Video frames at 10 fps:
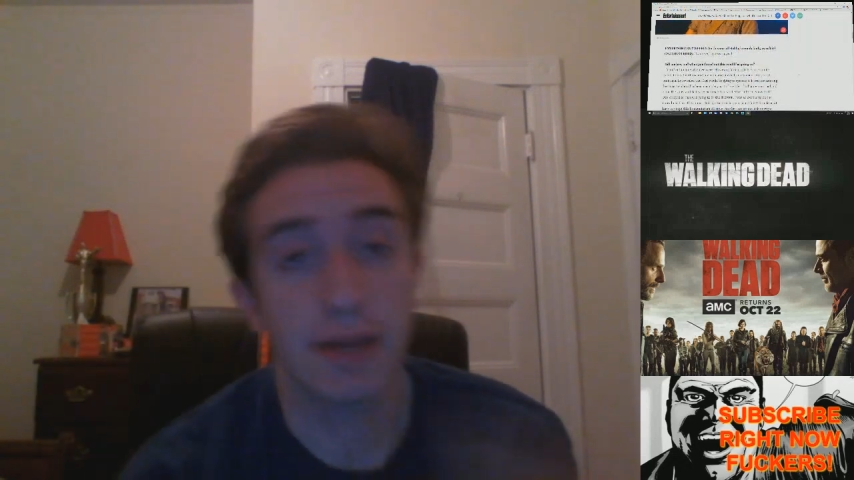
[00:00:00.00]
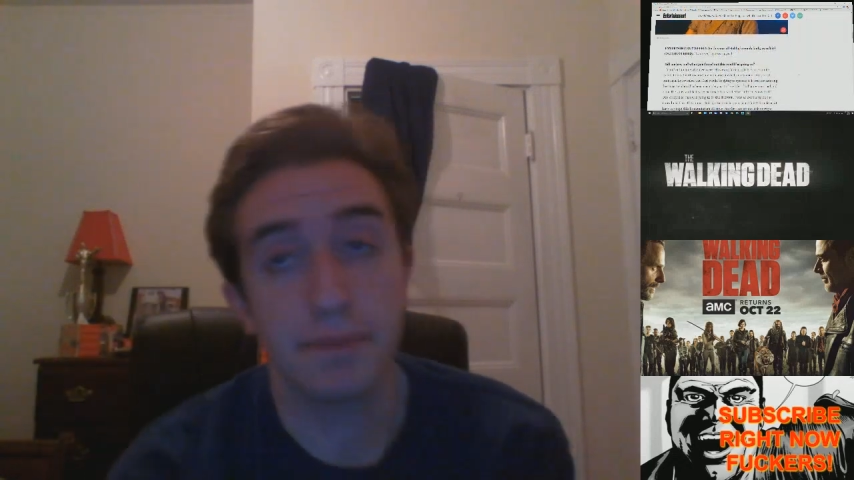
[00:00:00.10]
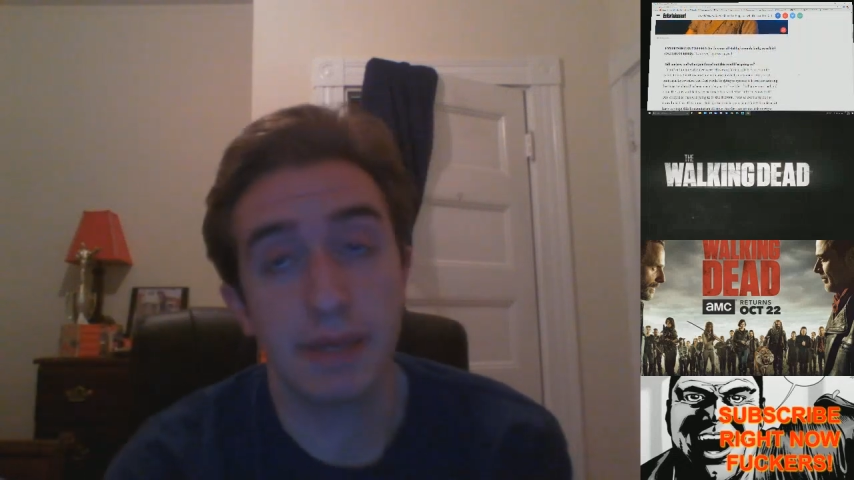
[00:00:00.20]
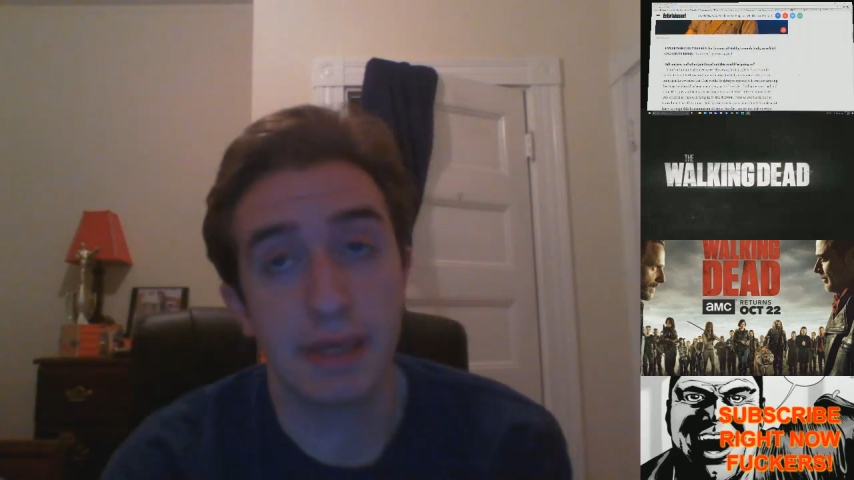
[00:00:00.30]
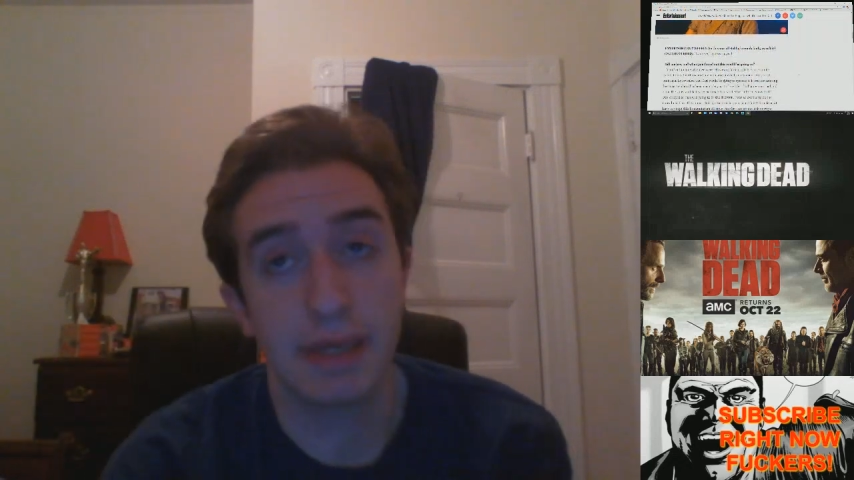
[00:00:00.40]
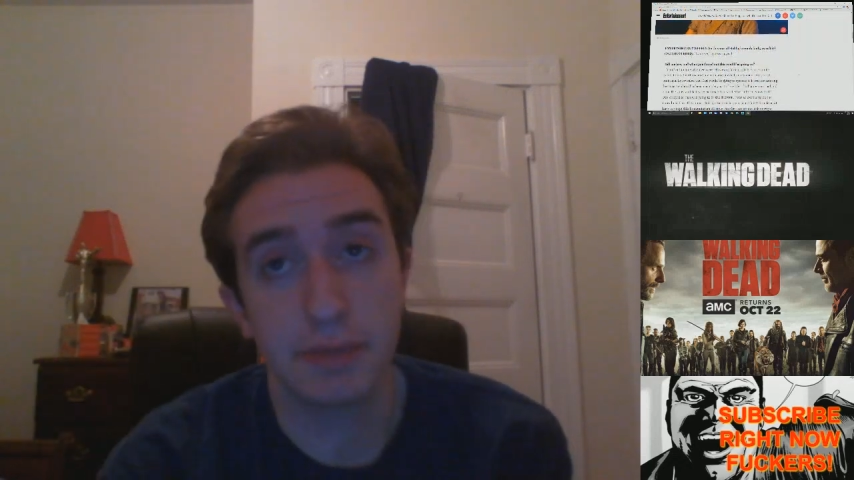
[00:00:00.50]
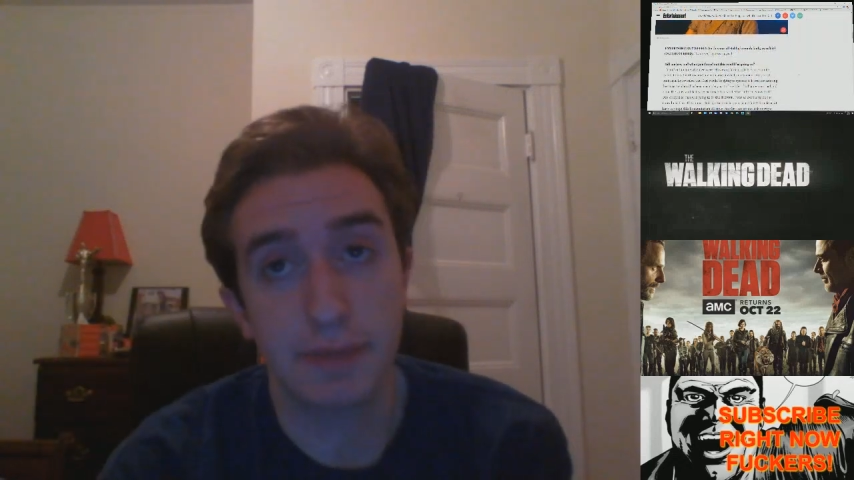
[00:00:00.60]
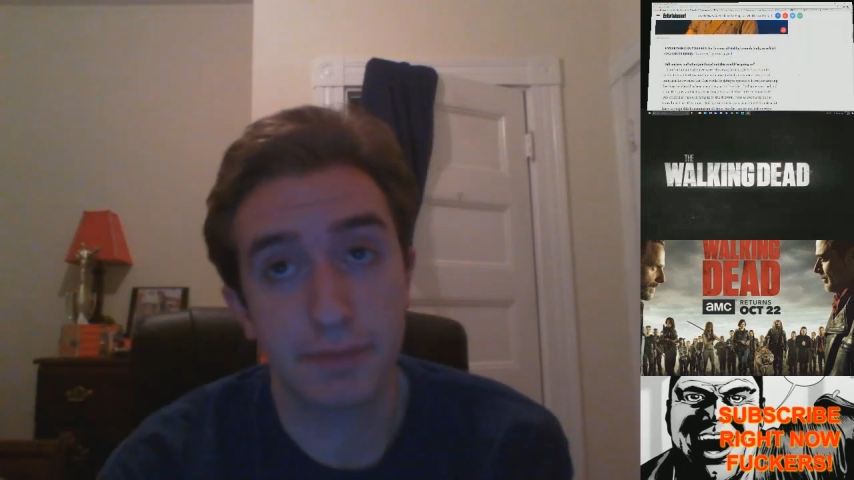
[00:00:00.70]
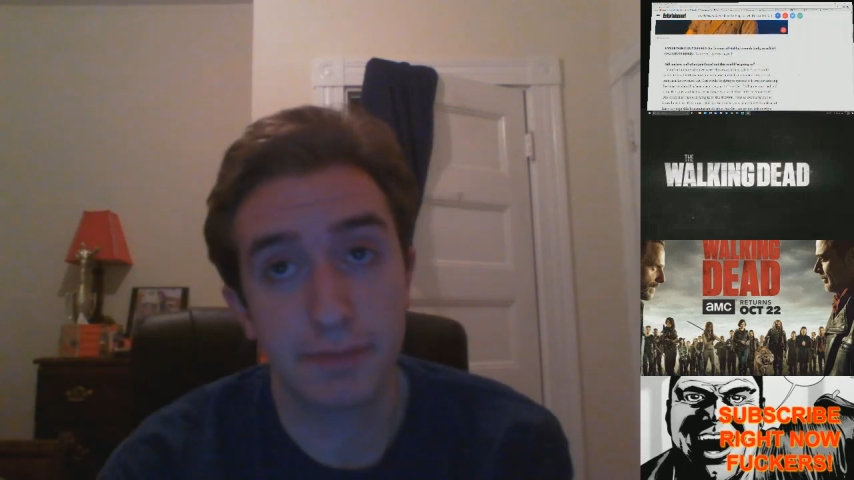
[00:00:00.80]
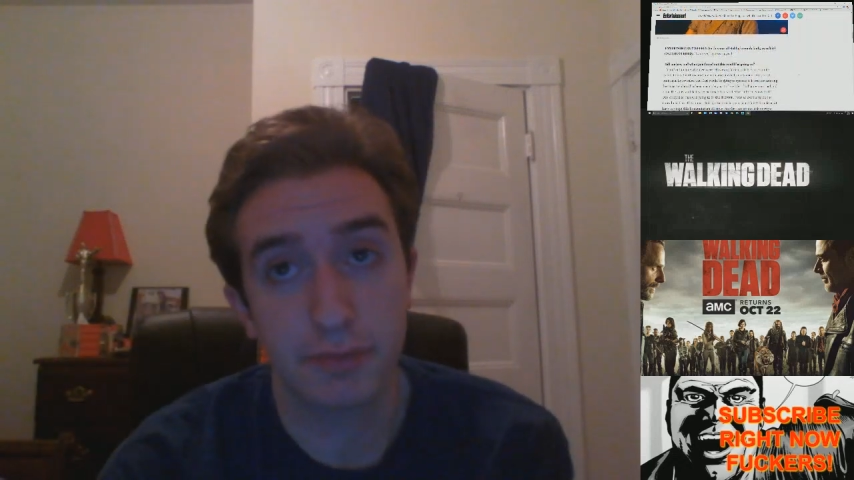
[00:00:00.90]
bit, it was
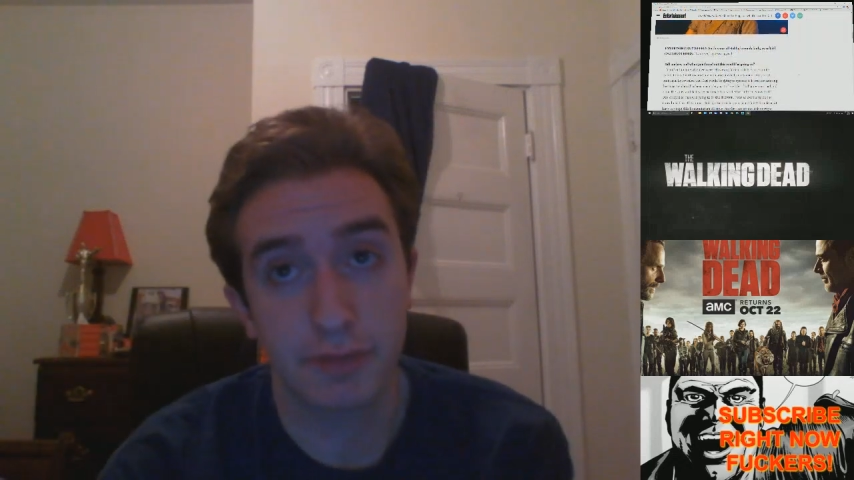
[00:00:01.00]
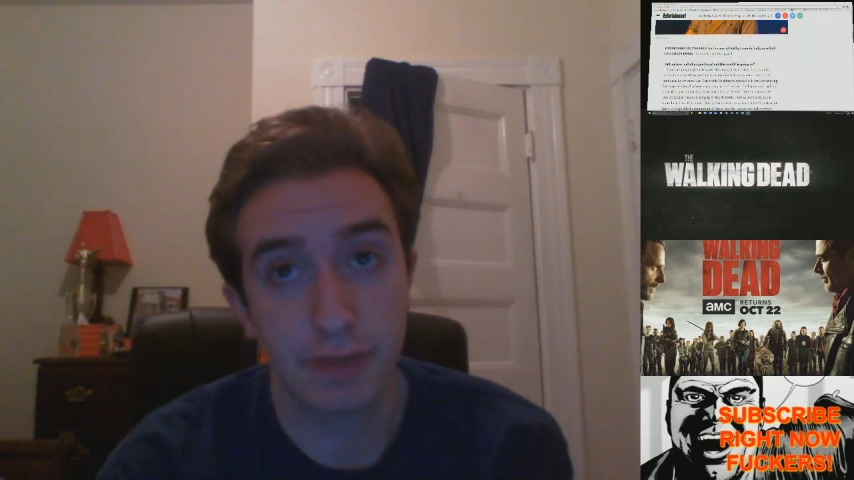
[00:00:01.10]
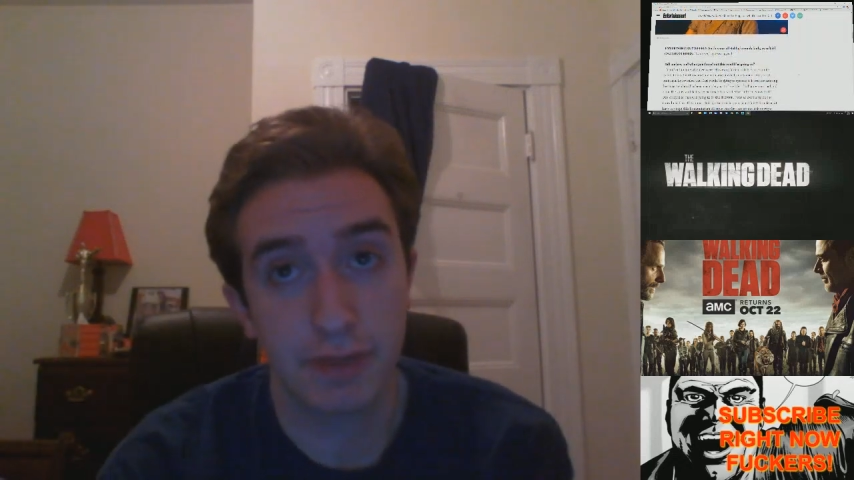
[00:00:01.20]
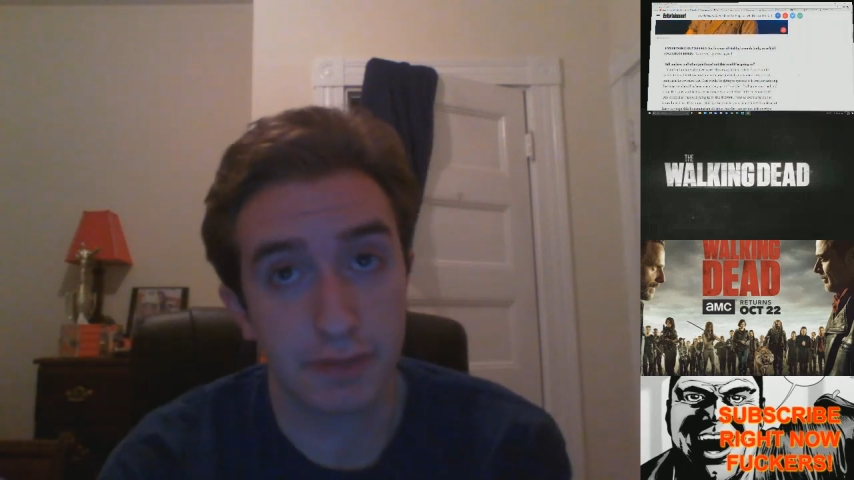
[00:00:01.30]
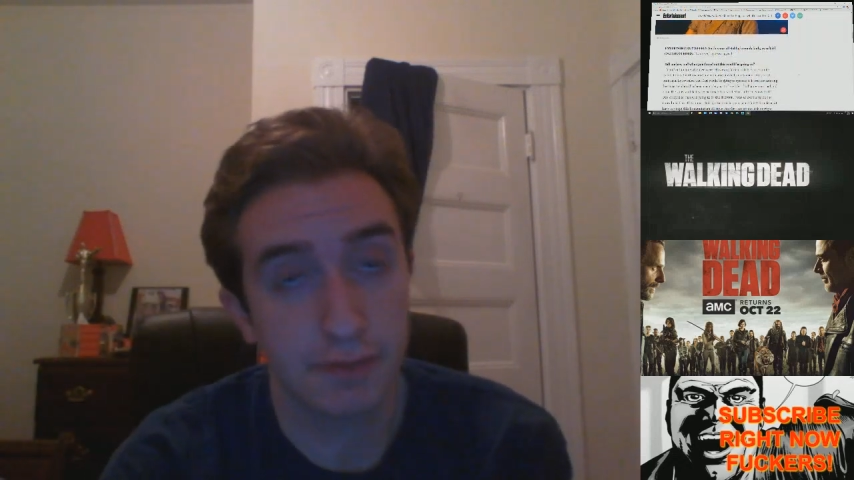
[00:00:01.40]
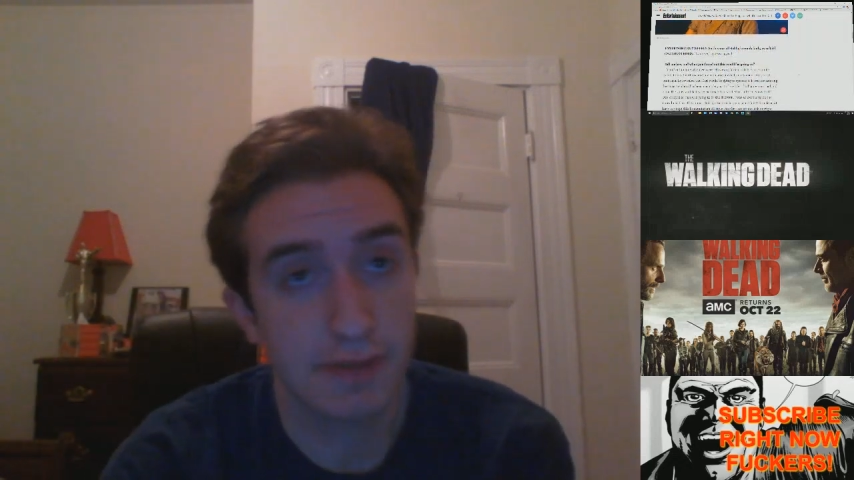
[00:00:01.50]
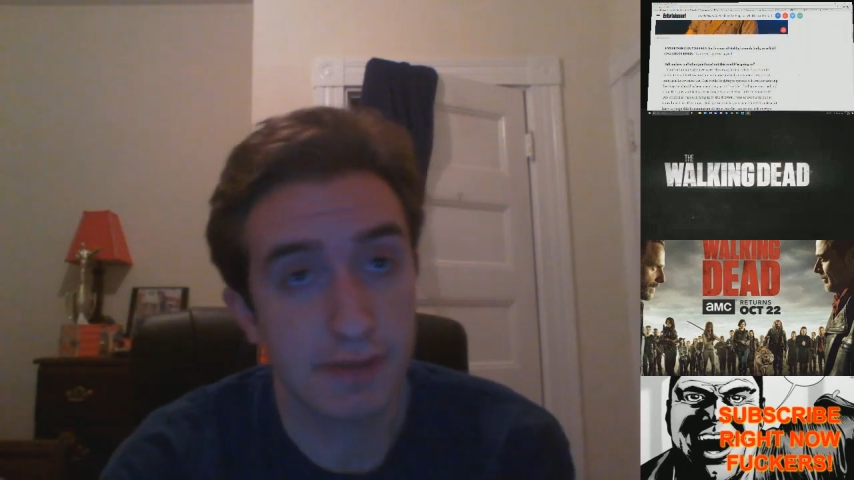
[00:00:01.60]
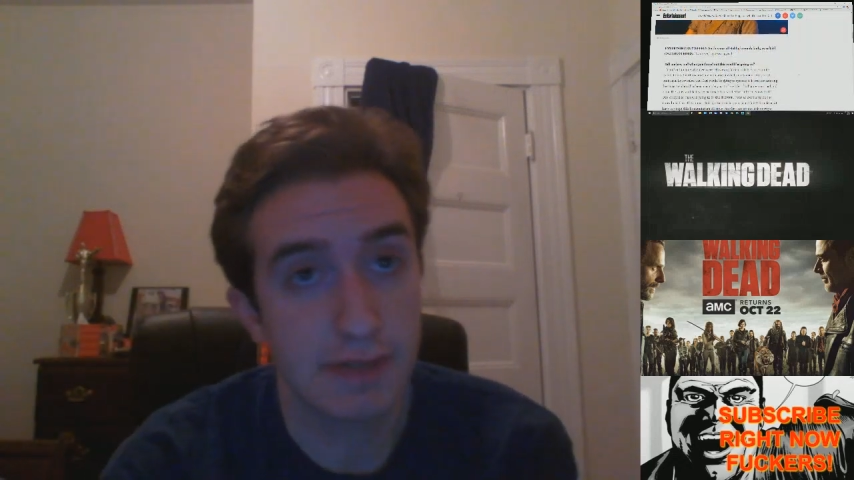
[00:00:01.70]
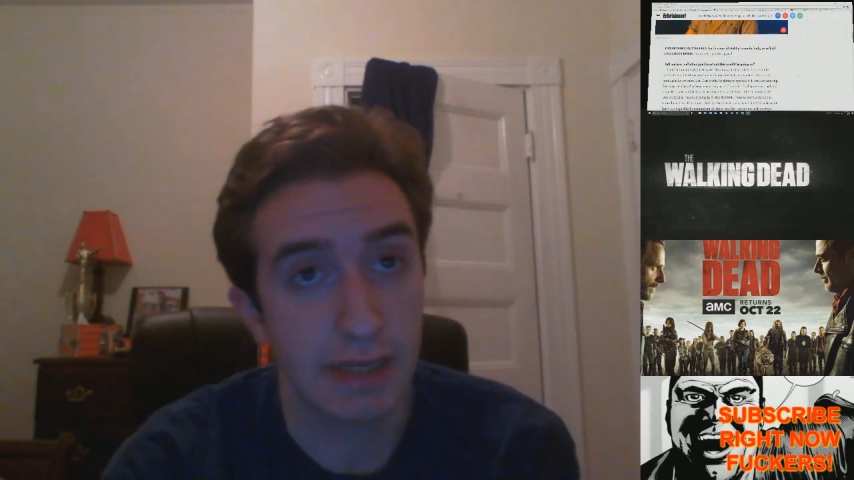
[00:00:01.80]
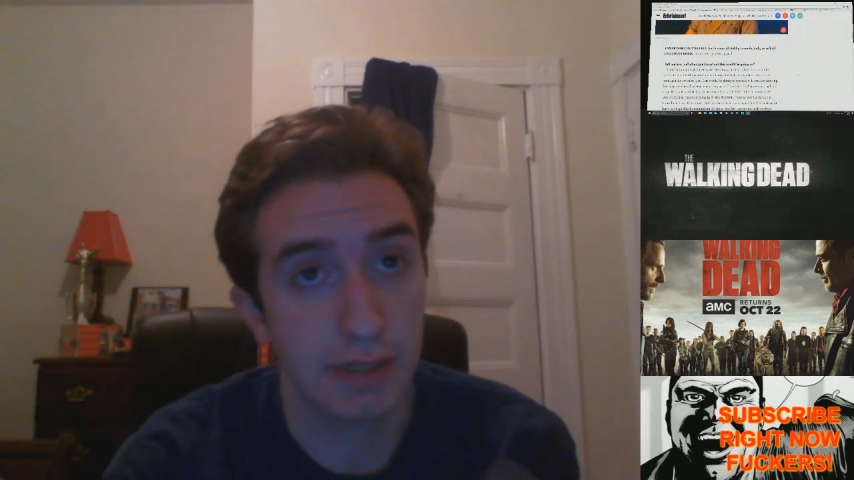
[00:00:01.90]
episode 6 of
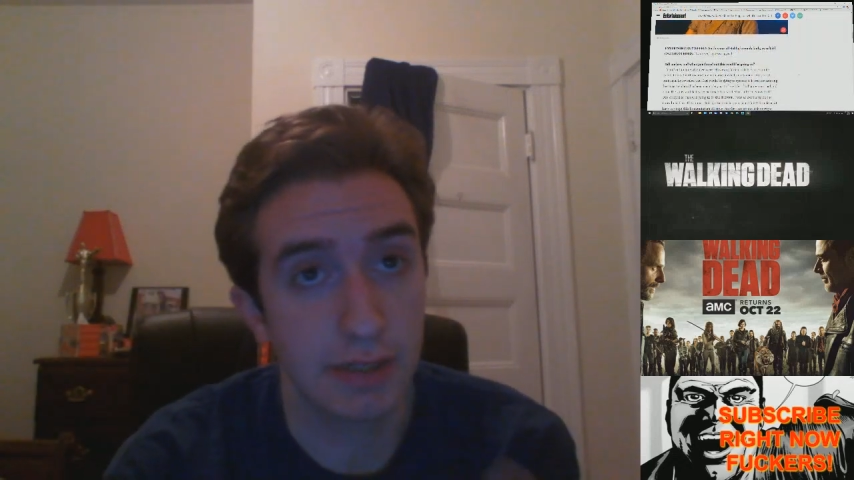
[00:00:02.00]
season 8.